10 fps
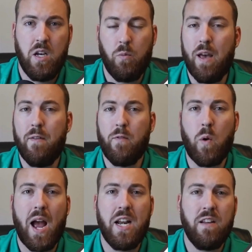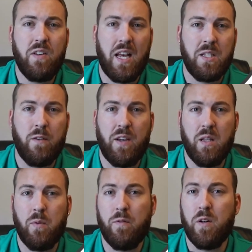We have a variety of tests
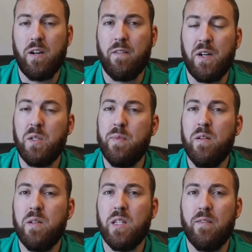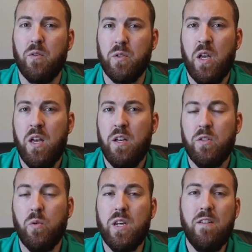available for different experience levels,
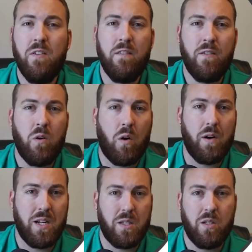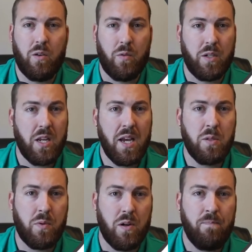so even if you're already a SolidWorks
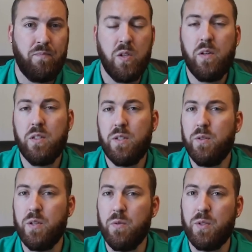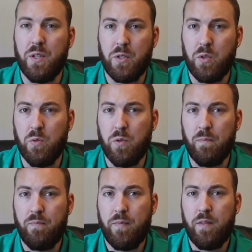expert, you can still use this tool.
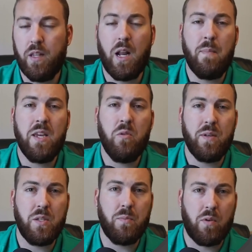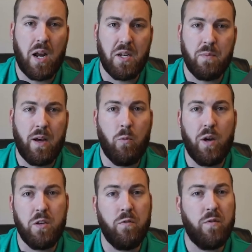And I bet you'll be surprised by
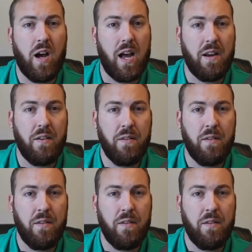what you find.